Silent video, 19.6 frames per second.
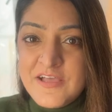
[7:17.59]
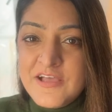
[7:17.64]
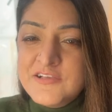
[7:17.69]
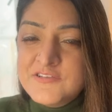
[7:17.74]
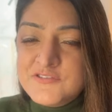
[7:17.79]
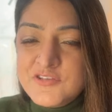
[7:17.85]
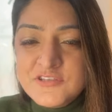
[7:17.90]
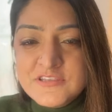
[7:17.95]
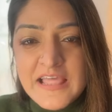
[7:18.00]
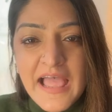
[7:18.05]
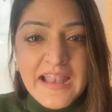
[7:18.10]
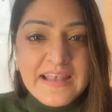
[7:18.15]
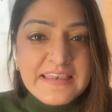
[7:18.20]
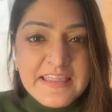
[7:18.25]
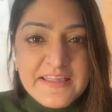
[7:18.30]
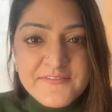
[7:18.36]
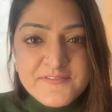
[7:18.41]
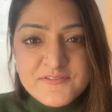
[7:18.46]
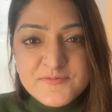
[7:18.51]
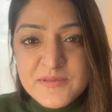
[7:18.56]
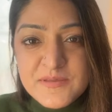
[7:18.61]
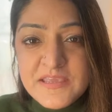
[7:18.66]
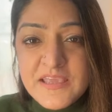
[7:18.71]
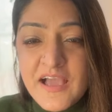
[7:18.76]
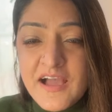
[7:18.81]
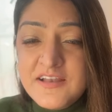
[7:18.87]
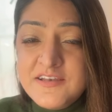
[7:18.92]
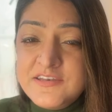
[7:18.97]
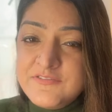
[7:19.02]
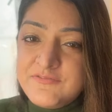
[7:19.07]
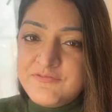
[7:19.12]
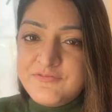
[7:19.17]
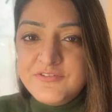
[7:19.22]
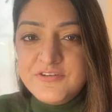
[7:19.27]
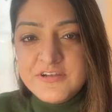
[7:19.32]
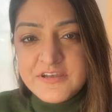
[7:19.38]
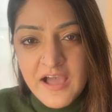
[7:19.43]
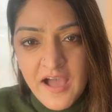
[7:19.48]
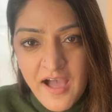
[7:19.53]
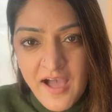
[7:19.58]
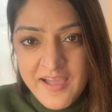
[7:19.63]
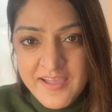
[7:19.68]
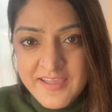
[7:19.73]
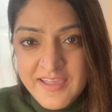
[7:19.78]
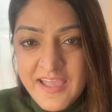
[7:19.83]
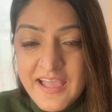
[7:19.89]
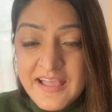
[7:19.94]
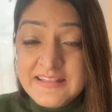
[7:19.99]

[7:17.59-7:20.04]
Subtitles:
So that gives me a different high.